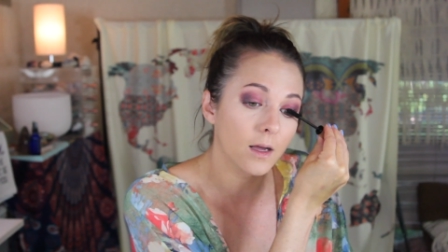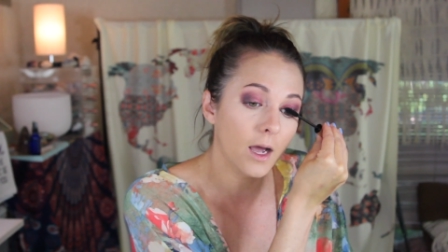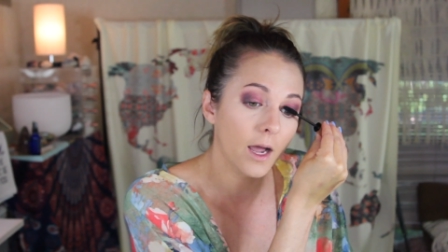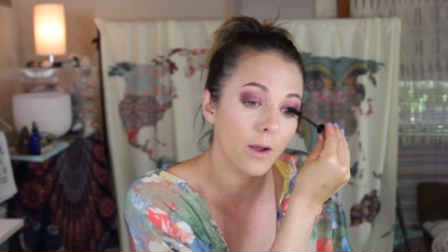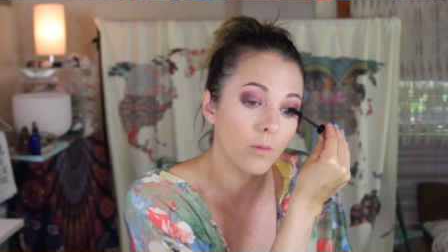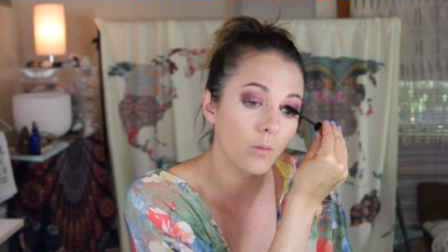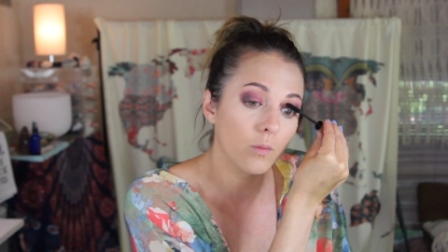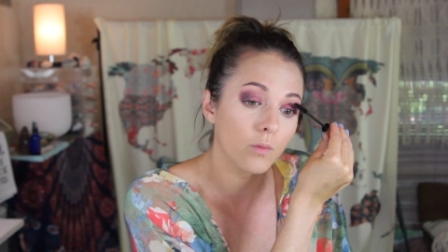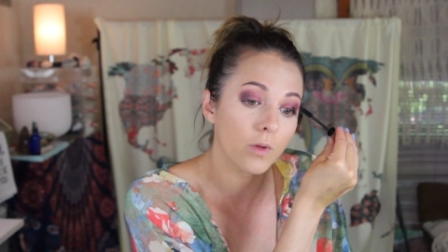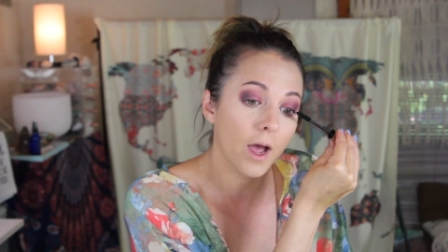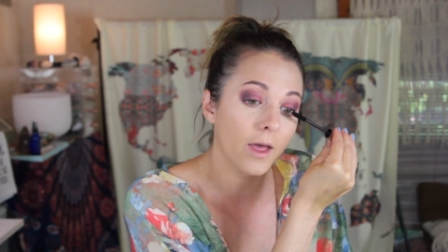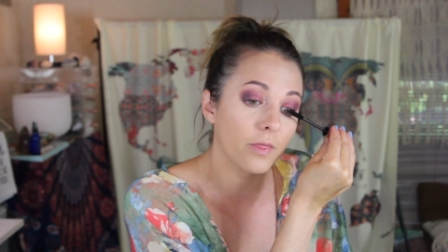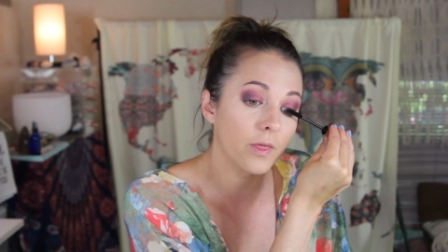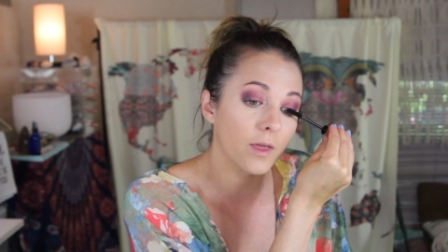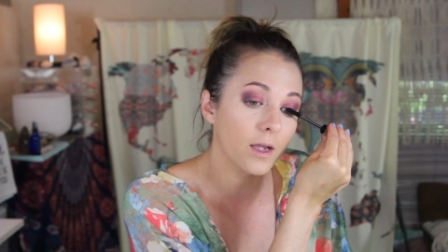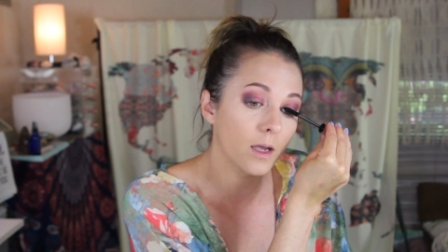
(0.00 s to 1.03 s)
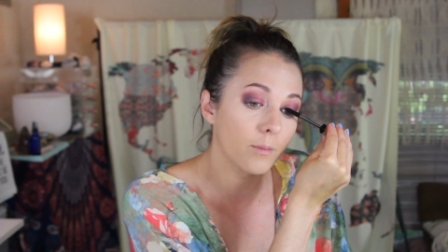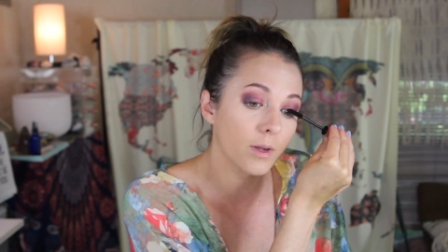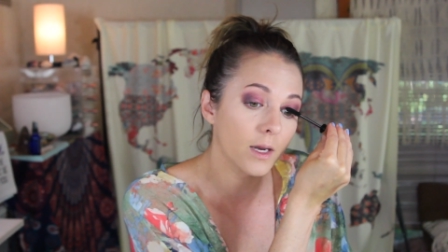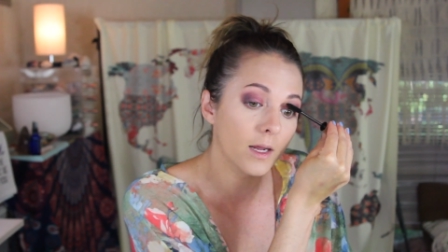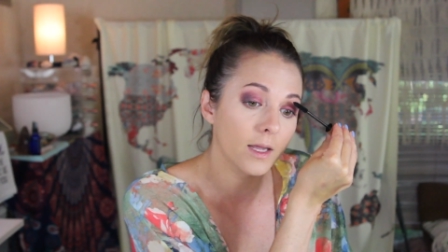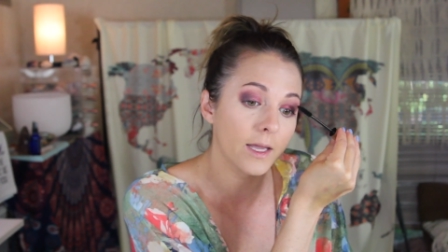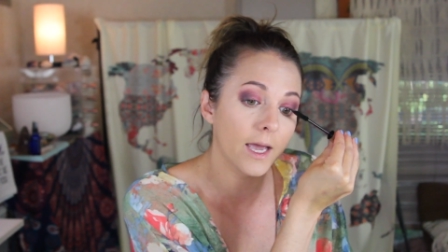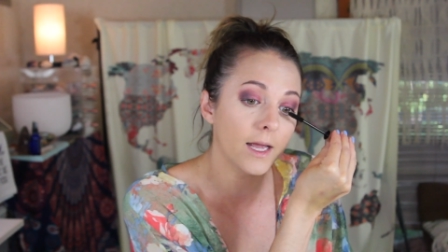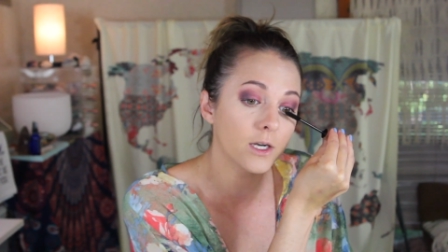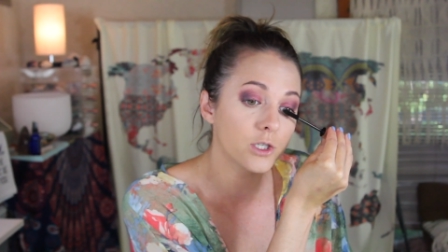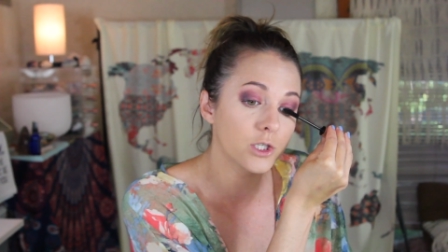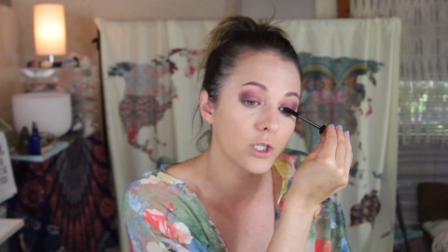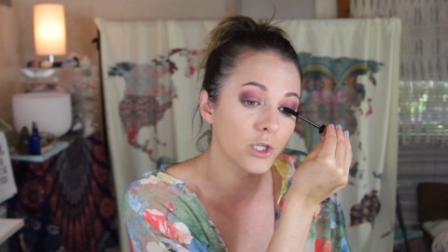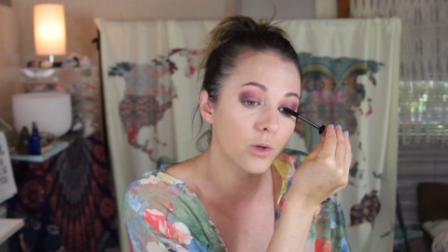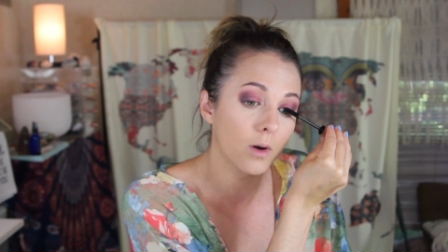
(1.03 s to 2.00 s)
I, I think I'm going to
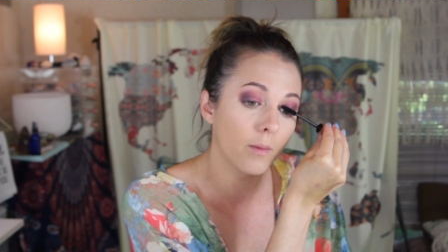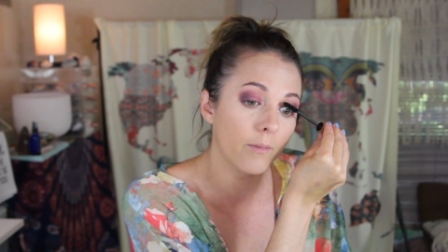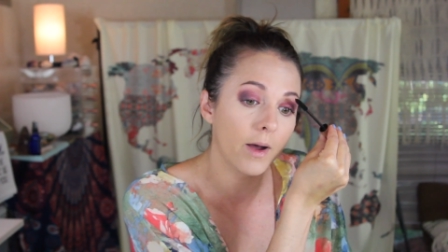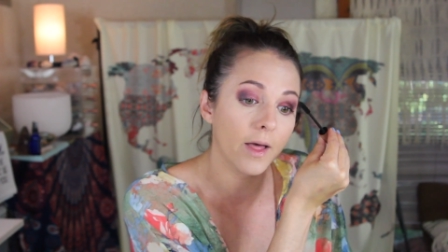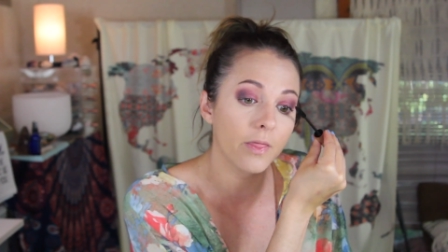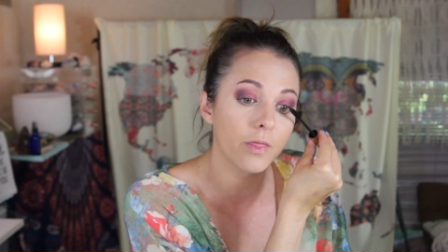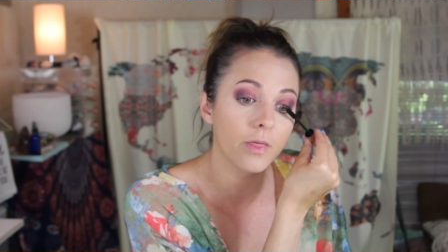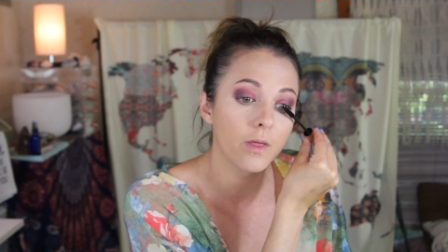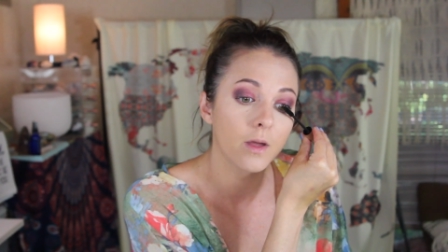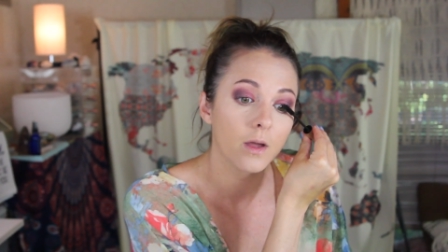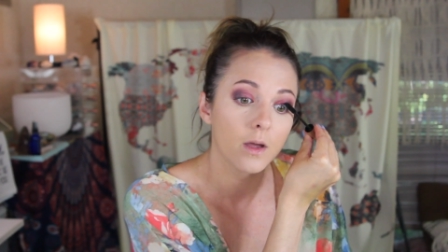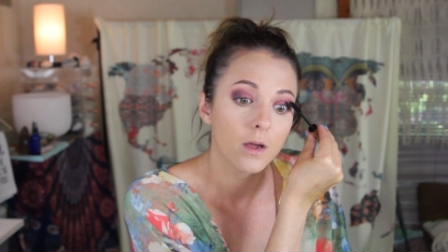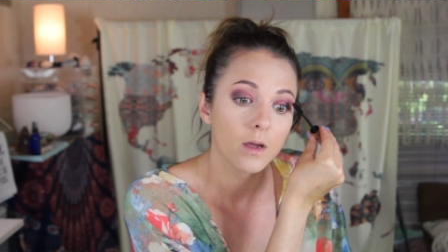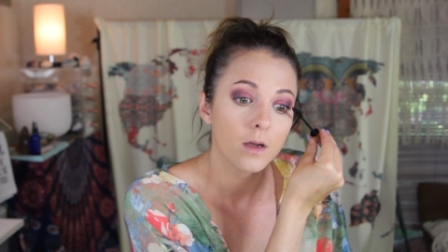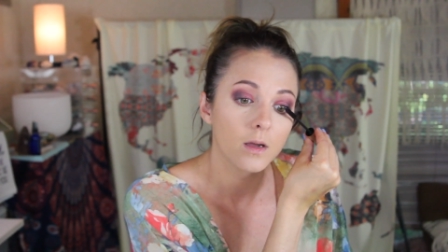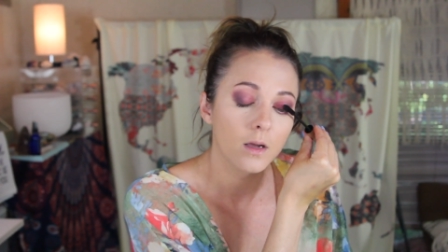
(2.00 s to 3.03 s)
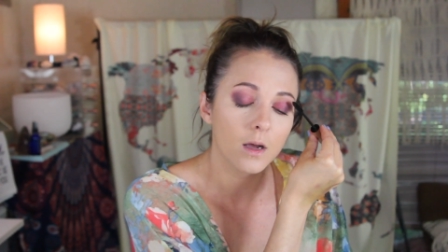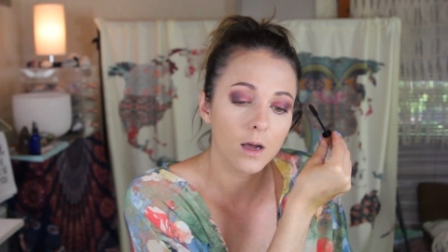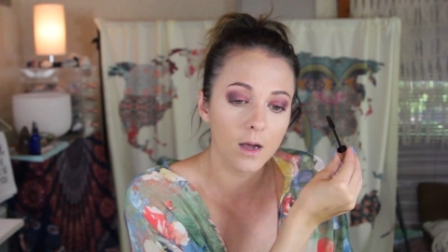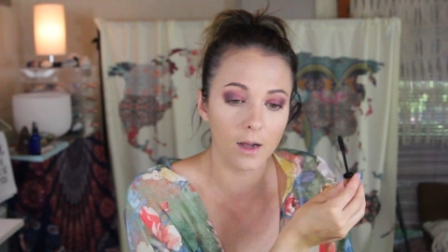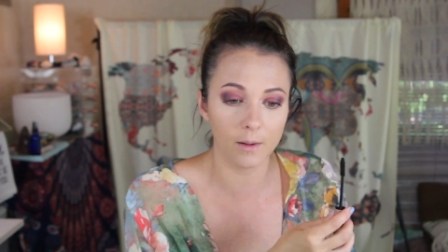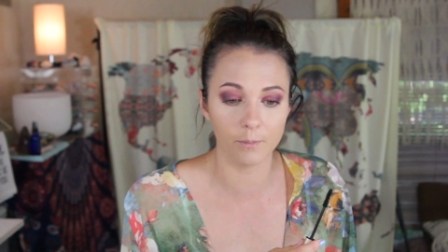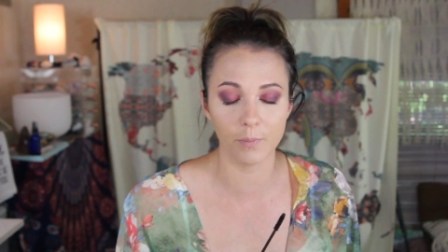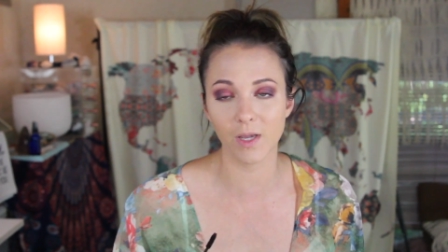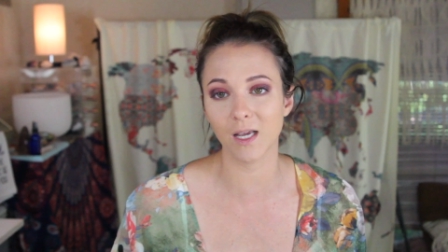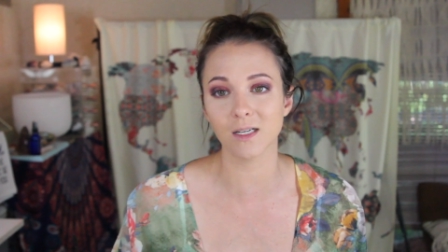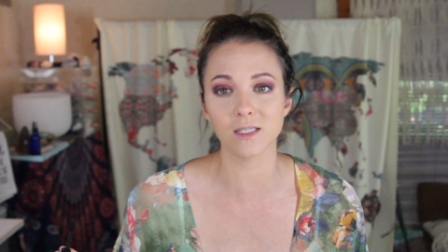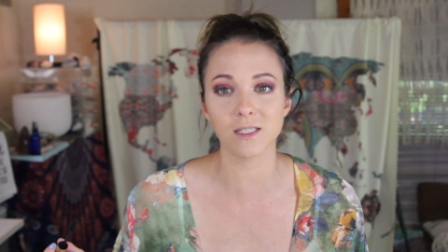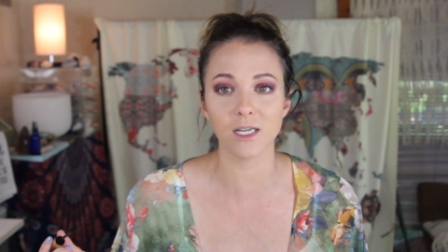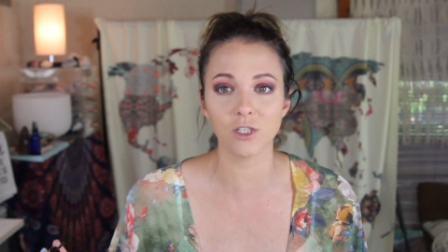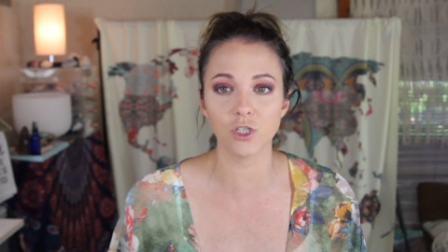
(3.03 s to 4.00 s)
get two a month um,
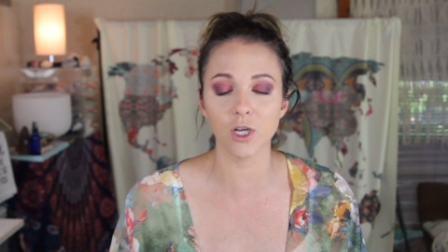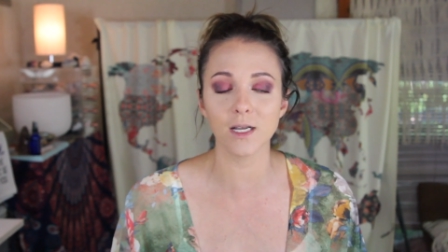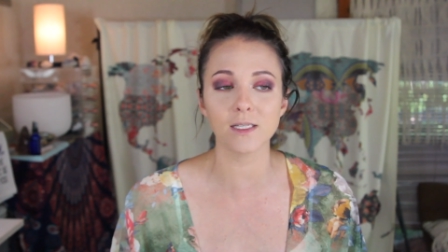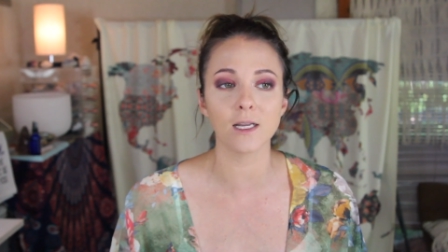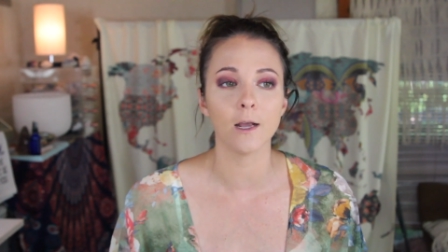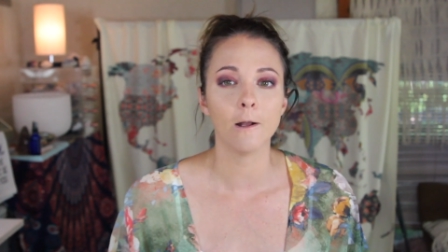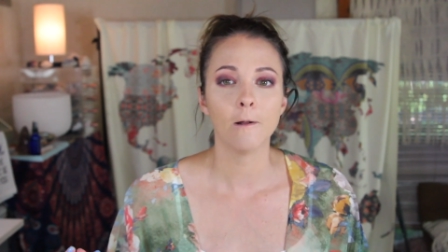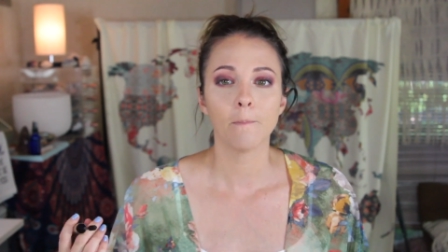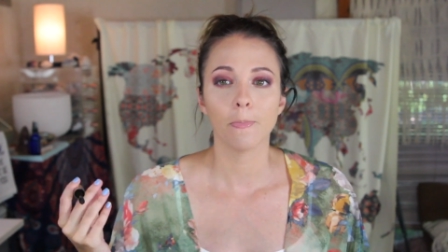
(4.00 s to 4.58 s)
because they just,